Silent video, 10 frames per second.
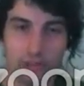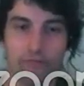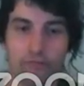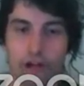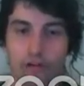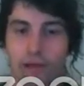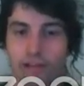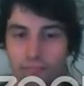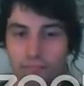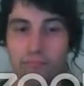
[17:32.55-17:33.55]

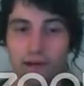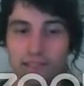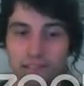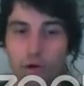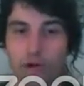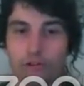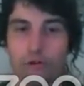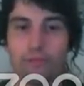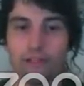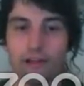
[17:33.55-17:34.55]
environment must
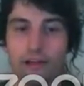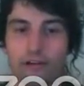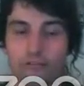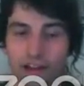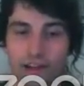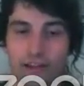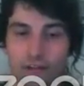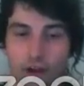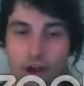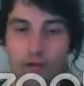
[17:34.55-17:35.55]
also be a valid
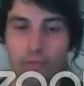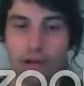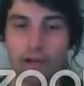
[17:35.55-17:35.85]
environment